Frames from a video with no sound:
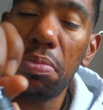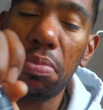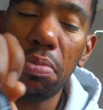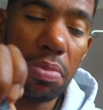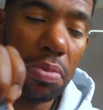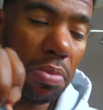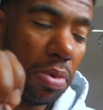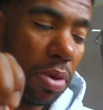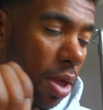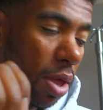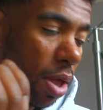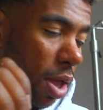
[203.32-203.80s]

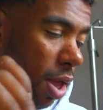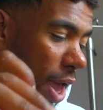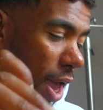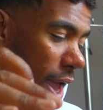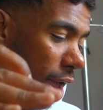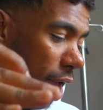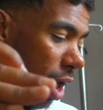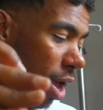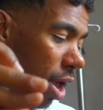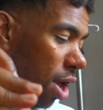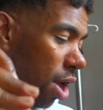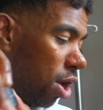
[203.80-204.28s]
Okay,
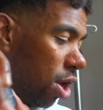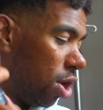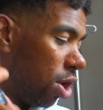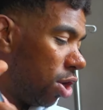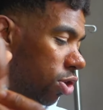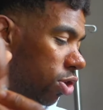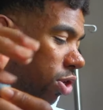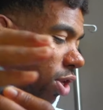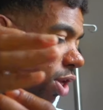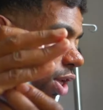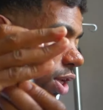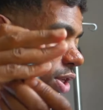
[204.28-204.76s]
so
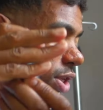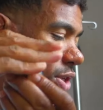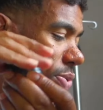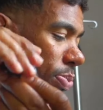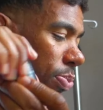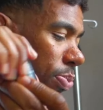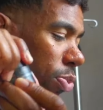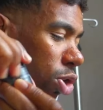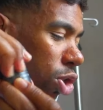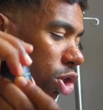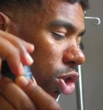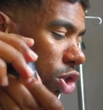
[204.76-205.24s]
this
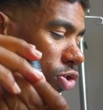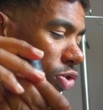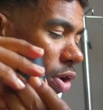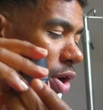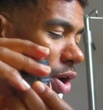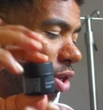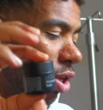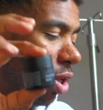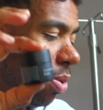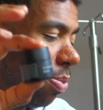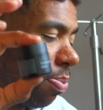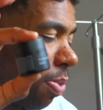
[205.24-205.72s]

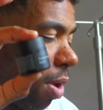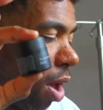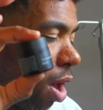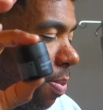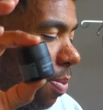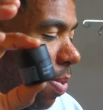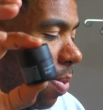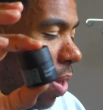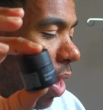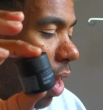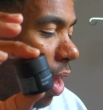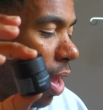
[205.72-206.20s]
moisturising balm
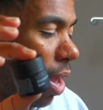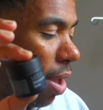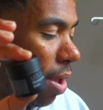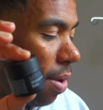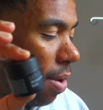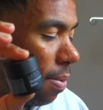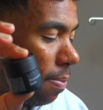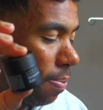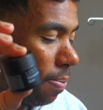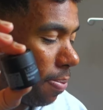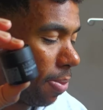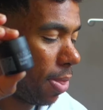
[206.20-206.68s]
here
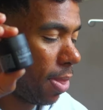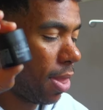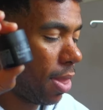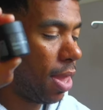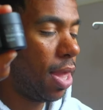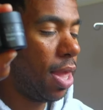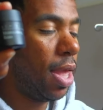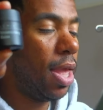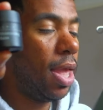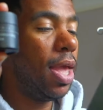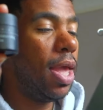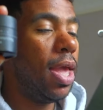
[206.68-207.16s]

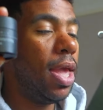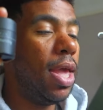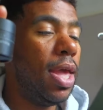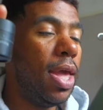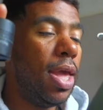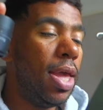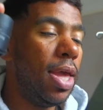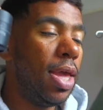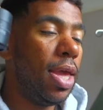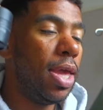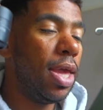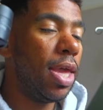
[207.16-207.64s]

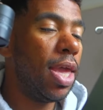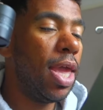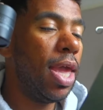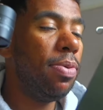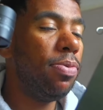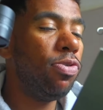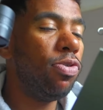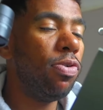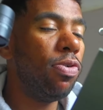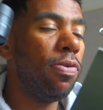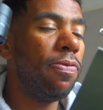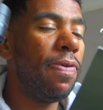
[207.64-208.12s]
keeps
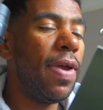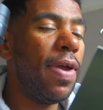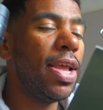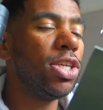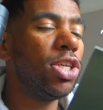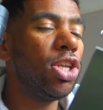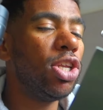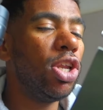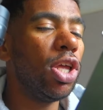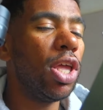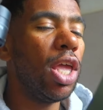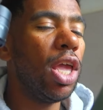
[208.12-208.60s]
your face
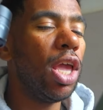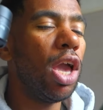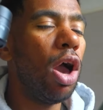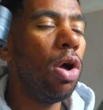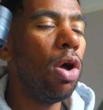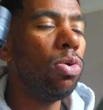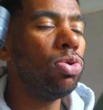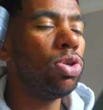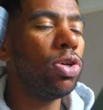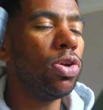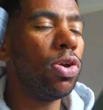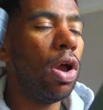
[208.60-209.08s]
looking
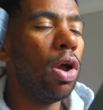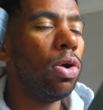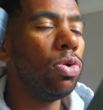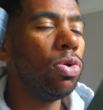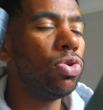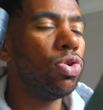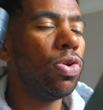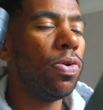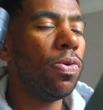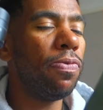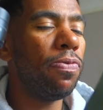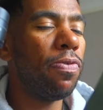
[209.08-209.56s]
ultra, ultra
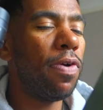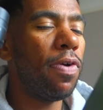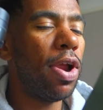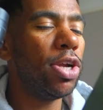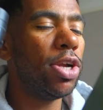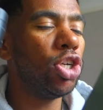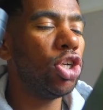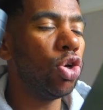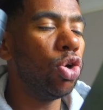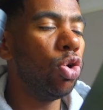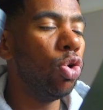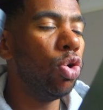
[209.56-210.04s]
fresh
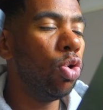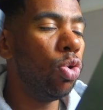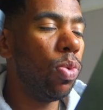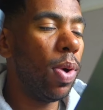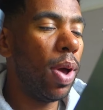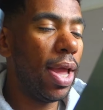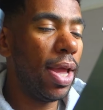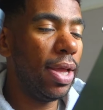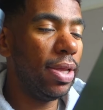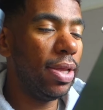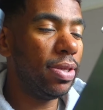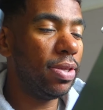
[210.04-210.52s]

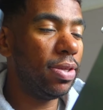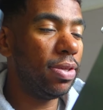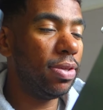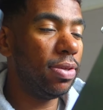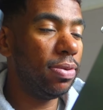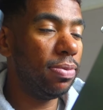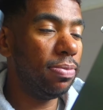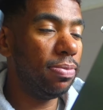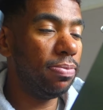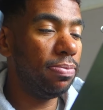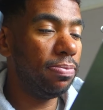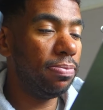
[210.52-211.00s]
always.
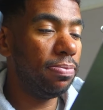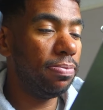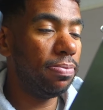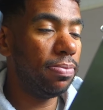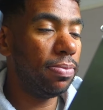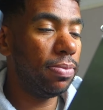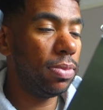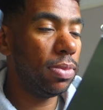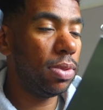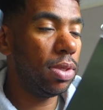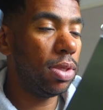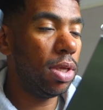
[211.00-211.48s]

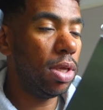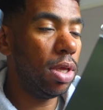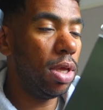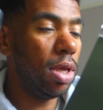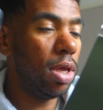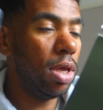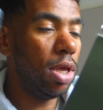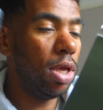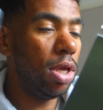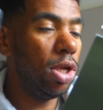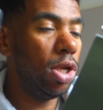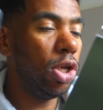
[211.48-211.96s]

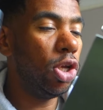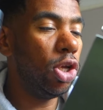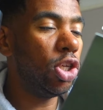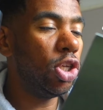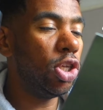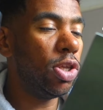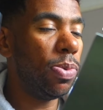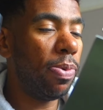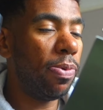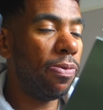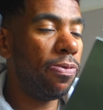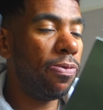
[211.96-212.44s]
Use it
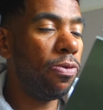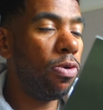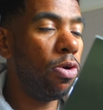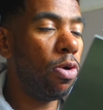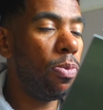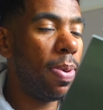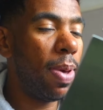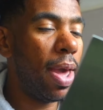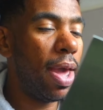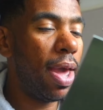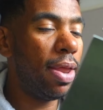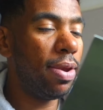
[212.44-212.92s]
before
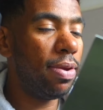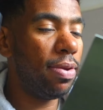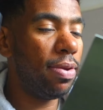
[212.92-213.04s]
bed.